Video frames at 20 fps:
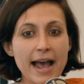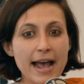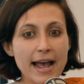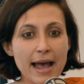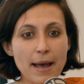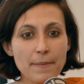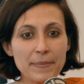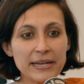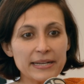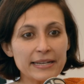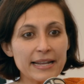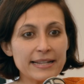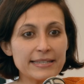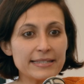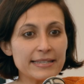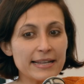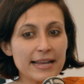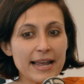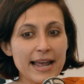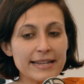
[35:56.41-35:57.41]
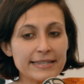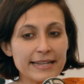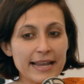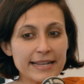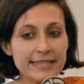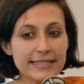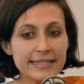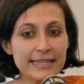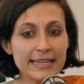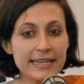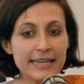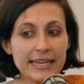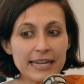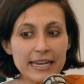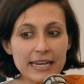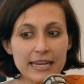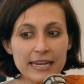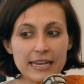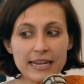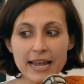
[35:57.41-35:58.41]
I mean, it's
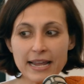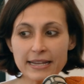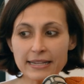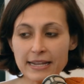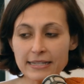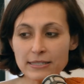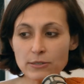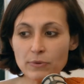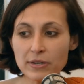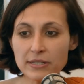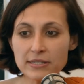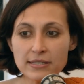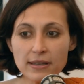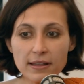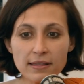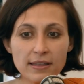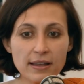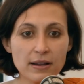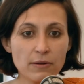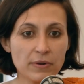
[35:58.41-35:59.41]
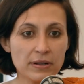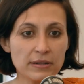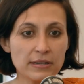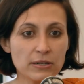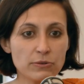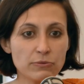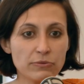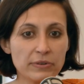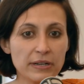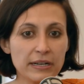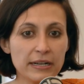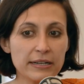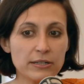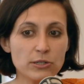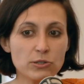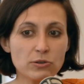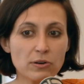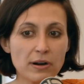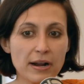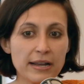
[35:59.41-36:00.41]
key, and that's something that really
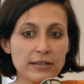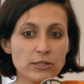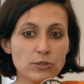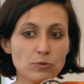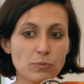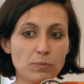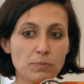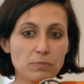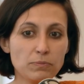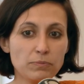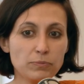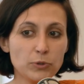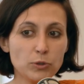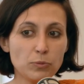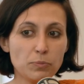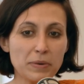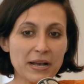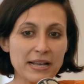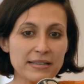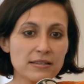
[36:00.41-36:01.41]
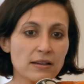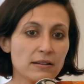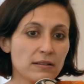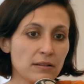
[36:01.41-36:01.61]
try to pass on